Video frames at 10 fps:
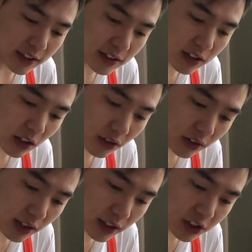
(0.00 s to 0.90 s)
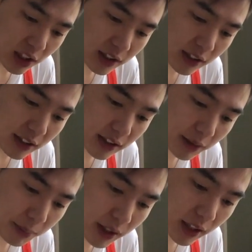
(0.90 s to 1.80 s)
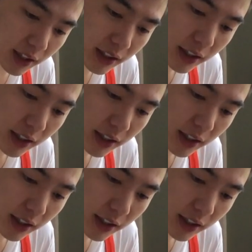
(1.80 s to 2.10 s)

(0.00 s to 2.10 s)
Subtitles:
just slowly, gently dip it in.